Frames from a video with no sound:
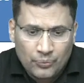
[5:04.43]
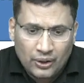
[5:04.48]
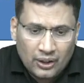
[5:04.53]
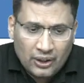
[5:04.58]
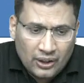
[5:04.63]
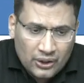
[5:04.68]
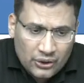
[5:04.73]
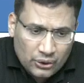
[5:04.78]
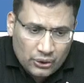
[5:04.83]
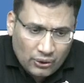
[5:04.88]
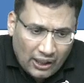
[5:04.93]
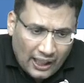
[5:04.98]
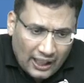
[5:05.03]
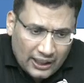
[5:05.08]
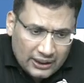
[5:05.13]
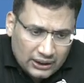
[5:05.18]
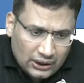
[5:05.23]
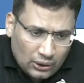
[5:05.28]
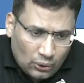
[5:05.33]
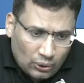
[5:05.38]
So as you
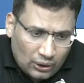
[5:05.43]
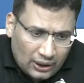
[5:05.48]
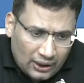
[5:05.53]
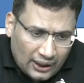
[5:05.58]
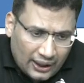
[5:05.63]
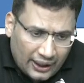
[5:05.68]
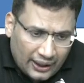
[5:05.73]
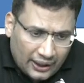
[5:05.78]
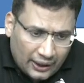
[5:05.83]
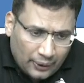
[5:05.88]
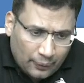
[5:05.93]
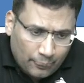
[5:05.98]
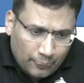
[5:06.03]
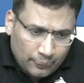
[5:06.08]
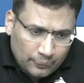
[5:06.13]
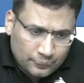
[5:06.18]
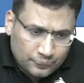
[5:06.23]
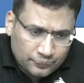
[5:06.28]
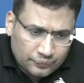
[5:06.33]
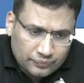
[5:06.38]
know, lead.
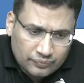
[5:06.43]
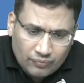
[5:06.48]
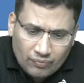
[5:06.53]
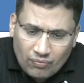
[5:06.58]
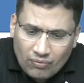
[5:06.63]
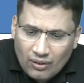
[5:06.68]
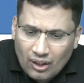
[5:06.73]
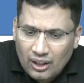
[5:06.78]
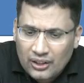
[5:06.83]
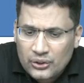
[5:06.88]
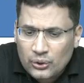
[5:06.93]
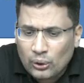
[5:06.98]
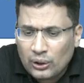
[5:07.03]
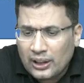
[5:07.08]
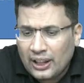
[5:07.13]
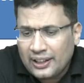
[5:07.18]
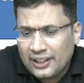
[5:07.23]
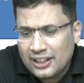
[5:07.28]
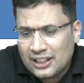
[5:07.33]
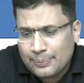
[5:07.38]
So lead
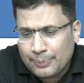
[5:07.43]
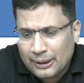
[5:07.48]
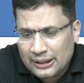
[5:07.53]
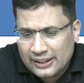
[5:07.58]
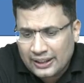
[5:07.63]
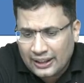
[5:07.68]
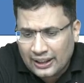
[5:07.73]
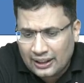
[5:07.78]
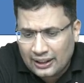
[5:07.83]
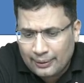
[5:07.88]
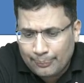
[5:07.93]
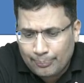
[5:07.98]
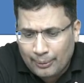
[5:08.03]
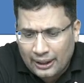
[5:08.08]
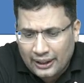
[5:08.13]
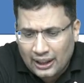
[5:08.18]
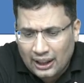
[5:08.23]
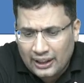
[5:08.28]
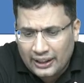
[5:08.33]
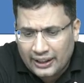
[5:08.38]
is basically
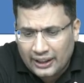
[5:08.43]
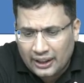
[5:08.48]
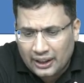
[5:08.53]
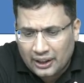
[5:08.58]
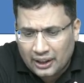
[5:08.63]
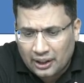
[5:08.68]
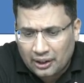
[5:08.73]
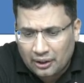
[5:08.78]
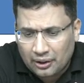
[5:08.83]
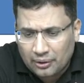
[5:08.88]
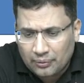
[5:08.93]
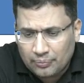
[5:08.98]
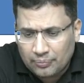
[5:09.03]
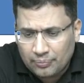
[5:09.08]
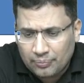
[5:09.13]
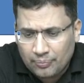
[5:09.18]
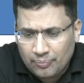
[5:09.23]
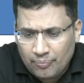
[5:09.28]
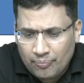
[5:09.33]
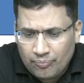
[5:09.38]
metallic irritant.
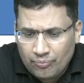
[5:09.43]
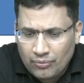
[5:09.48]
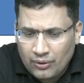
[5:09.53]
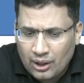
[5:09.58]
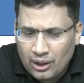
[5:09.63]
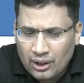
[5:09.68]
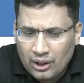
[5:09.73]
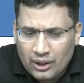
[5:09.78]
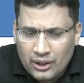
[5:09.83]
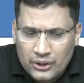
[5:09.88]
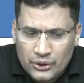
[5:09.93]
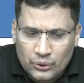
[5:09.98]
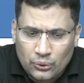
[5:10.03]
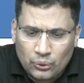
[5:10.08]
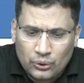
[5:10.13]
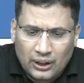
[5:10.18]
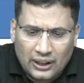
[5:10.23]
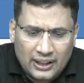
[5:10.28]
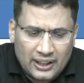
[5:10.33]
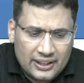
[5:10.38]
So that
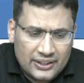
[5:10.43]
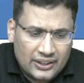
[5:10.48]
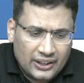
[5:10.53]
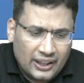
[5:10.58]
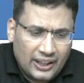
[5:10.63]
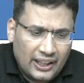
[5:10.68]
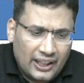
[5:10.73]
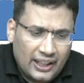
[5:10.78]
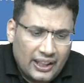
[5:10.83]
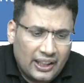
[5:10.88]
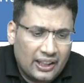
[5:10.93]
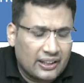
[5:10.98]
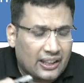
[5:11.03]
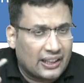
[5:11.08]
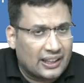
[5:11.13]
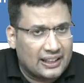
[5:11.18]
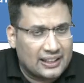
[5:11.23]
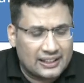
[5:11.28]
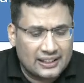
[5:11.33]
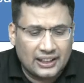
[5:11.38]
is A, that is
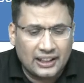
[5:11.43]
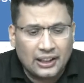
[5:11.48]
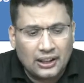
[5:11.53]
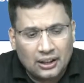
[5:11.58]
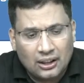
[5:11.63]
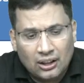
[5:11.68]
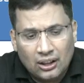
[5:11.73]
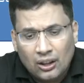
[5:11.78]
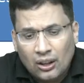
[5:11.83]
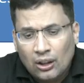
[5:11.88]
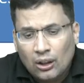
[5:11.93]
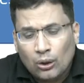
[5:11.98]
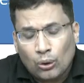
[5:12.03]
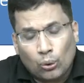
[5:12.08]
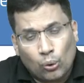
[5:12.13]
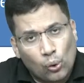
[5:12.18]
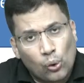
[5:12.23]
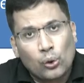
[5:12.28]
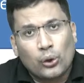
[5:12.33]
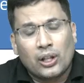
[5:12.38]
C.
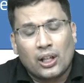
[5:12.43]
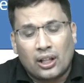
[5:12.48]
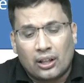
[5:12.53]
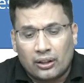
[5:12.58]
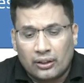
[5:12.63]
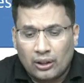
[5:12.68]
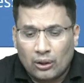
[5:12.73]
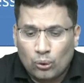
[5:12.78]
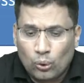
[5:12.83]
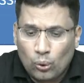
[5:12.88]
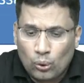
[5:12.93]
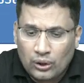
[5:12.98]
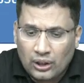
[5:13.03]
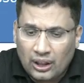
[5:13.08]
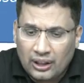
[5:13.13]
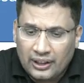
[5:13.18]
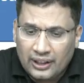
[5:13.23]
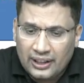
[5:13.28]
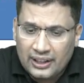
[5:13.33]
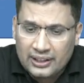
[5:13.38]
Croton, the croton
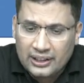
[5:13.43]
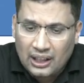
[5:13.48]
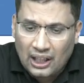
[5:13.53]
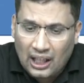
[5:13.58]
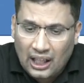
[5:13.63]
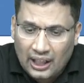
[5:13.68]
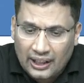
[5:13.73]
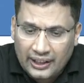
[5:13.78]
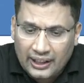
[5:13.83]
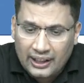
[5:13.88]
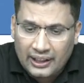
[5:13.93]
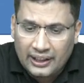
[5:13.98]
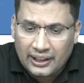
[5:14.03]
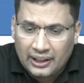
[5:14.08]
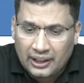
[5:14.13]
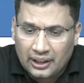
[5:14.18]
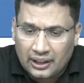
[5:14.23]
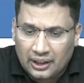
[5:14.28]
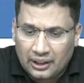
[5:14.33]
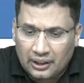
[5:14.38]
is organic
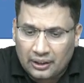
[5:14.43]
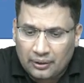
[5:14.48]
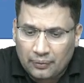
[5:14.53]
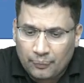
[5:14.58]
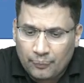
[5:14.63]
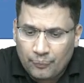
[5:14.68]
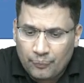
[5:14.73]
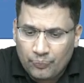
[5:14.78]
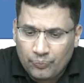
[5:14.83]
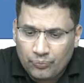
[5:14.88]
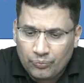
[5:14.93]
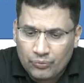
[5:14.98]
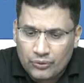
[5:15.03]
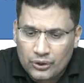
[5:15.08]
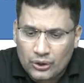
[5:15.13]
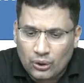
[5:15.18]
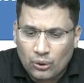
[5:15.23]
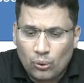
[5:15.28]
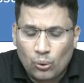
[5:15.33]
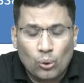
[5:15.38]
irritant. So
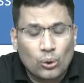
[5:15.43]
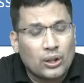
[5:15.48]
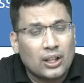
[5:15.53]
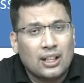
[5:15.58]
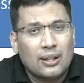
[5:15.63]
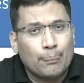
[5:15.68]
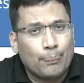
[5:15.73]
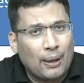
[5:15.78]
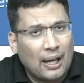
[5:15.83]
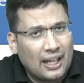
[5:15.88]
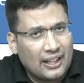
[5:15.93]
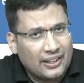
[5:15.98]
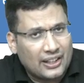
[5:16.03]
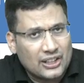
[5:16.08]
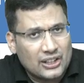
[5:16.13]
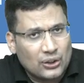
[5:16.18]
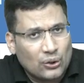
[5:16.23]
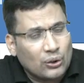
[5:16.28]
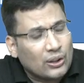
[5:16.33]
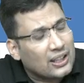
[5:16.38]
croton plant is now,
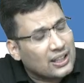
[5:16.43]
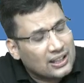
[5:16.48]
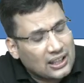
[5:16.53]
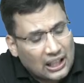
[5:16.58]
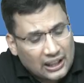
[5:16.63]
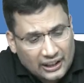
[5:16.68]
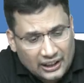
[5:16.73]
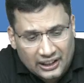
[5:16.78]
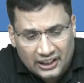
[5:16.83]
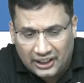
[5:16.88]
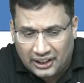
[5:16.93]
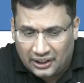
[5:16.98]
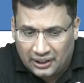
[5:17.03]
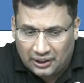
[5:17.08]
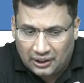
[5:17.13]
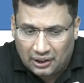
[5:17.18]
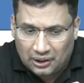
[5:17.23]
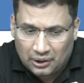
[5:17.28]
that is organic irritant.